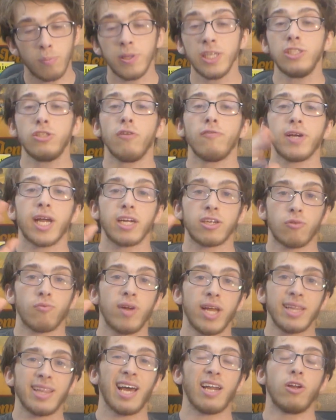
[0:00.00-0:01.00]
Please don't forget to
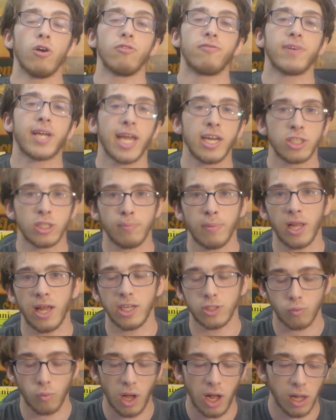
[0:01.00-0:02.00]
ring that notification bell
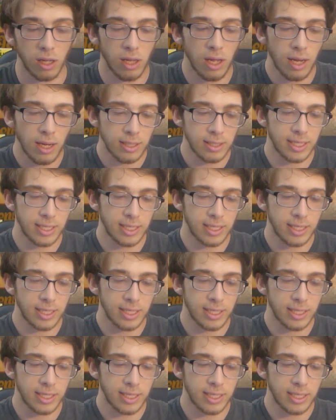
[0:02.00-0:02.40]
as well